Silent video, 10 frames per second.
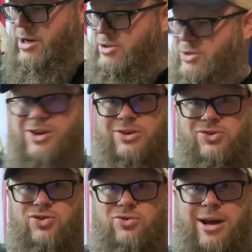It's a size
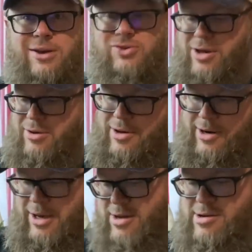2XL
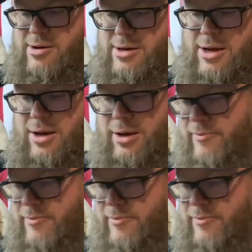on a Gildan tag.